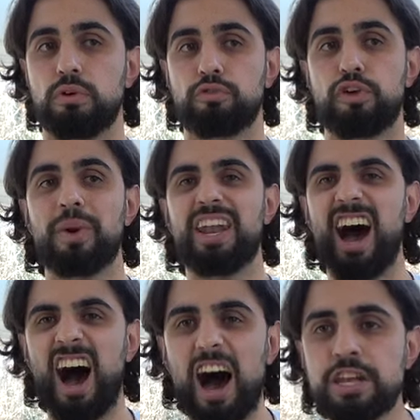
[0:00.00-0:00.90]
from an
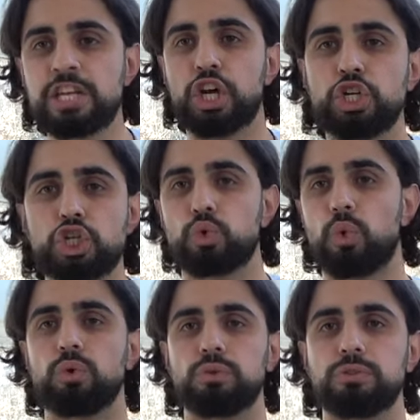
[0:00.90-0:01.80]

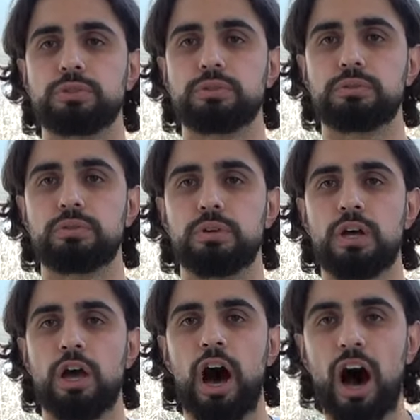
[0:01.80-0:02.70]
uncontrolled,
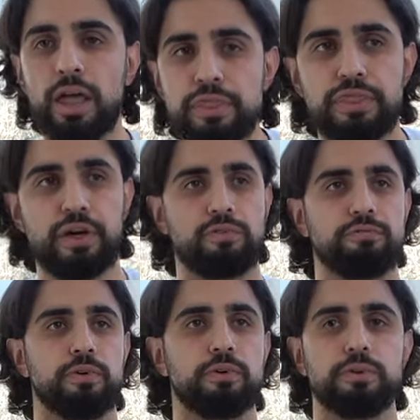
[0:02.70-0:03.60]

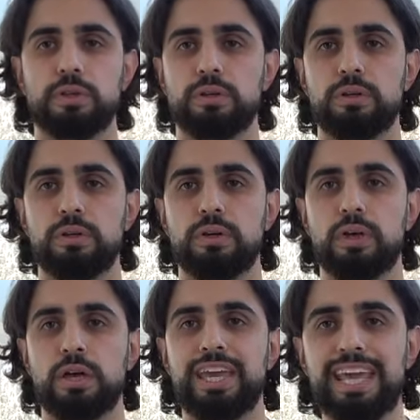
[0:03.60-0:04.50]
unthoughtful,
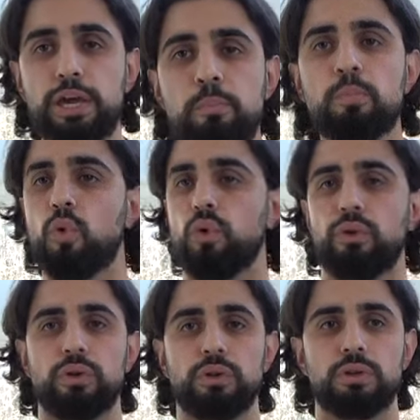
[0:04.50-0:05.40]

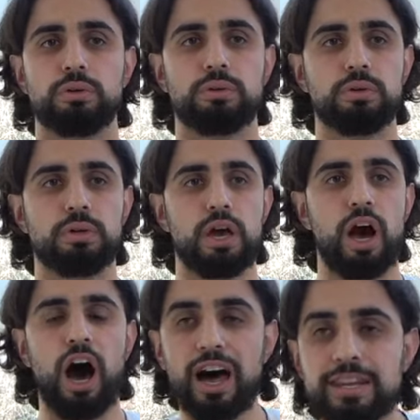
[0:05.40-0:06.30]
immoral,
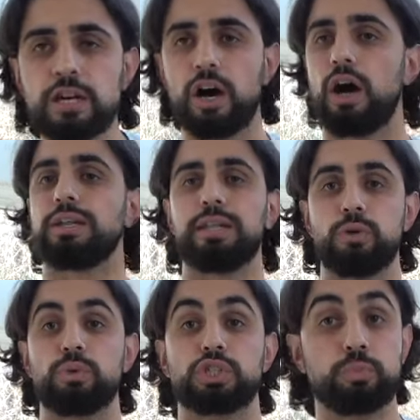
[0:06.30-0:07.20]
ungodly
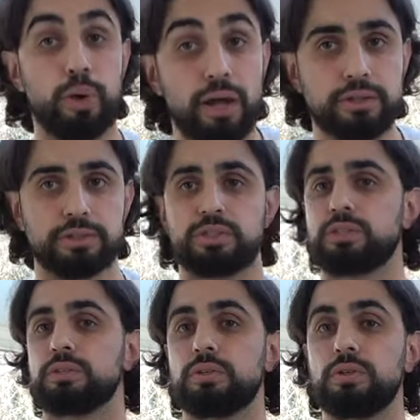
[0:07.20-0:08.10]

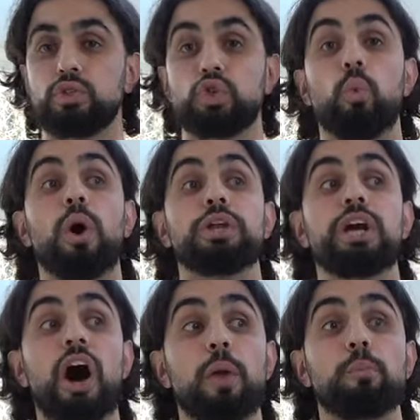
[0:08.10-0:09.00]
response to what
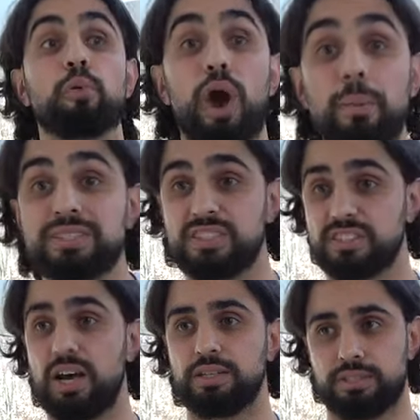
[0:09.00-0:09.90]
God
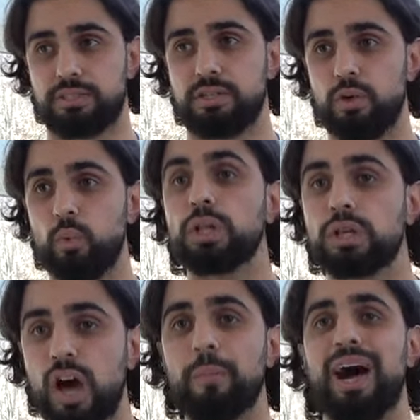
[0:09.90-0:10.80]
promises us will
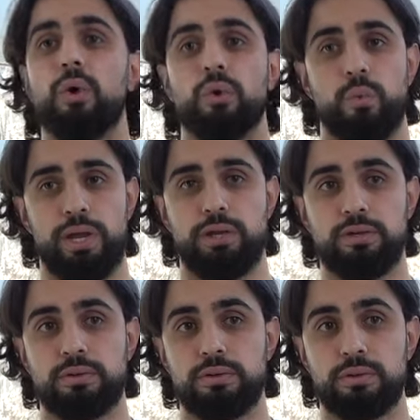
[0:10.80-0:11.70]
come our way.
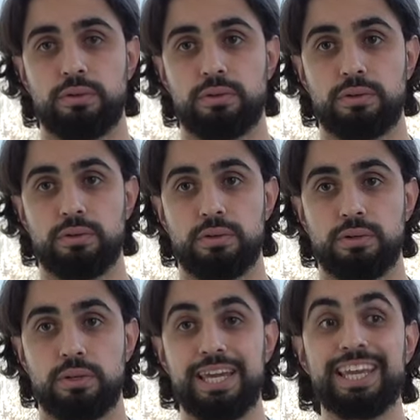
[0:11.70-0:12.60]

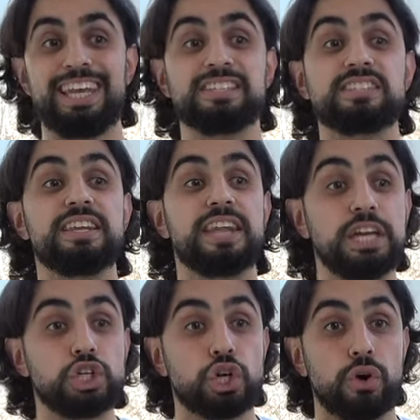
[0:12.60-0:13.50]
It is the
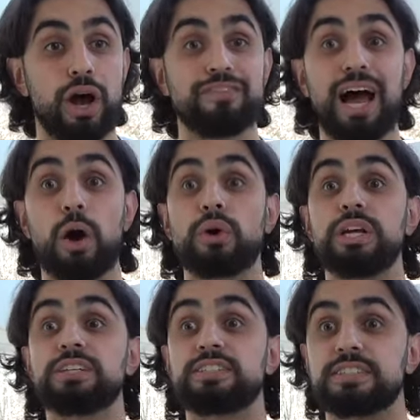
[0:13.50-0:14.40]
nature of our
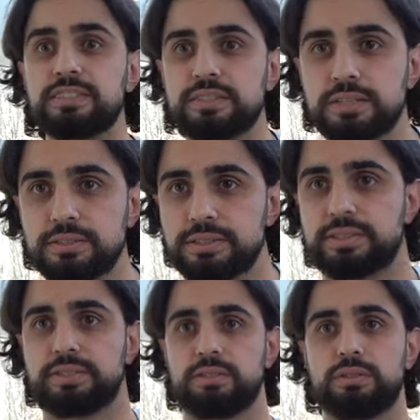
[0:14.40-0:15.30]

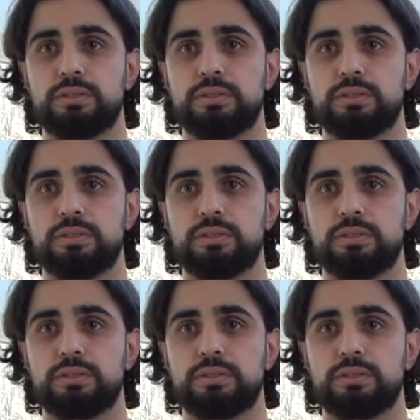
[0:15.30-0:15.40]
existence.